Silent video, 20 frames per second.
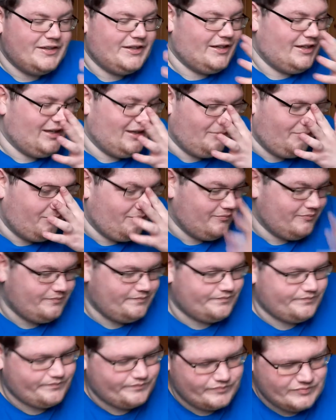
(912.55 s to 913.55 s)
Um,
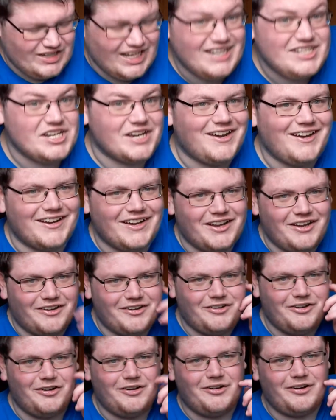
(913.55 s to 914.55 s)
AJ kind of got
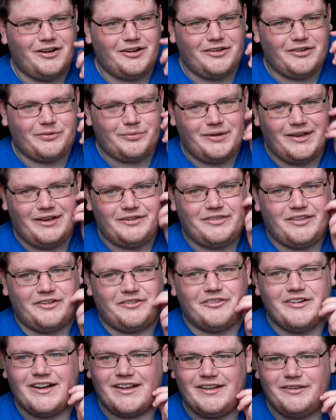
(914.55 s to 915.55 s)
cut on his way out to the
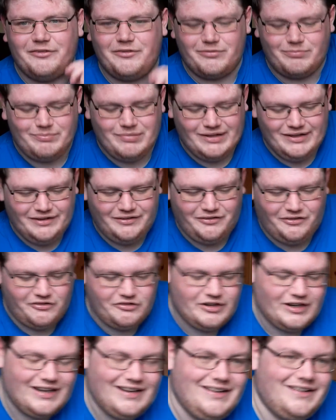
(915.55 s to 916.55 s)
ring. He was bleeding
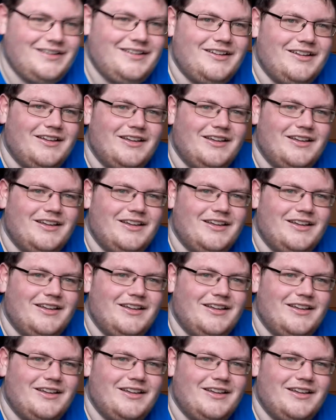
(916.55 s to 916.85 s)
already.